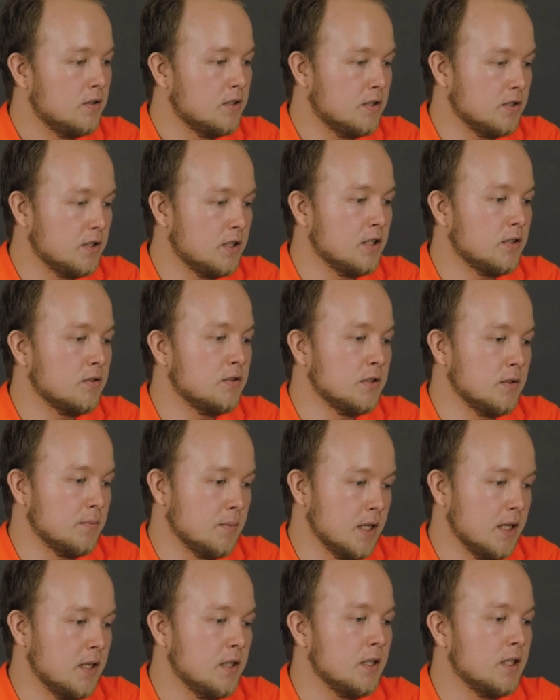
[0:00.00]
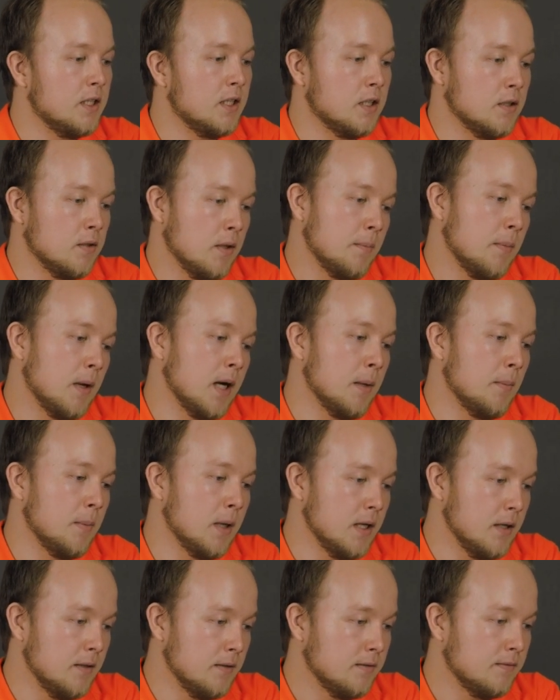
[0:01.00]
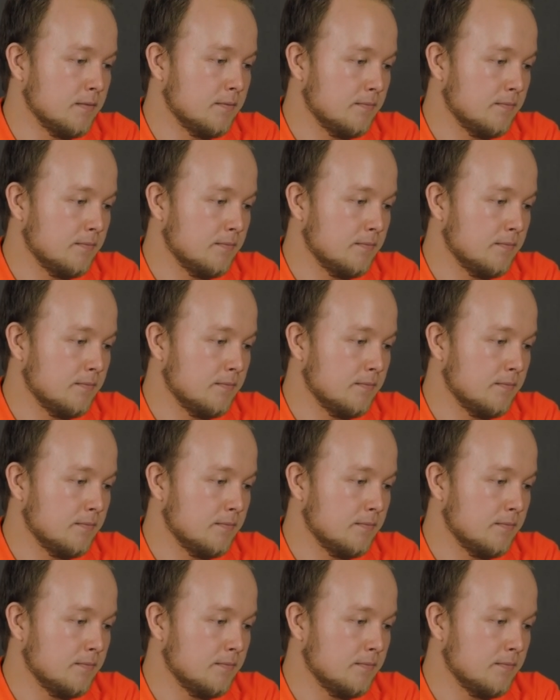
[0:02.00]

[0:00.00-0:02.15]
the changes by clicking the Apply button.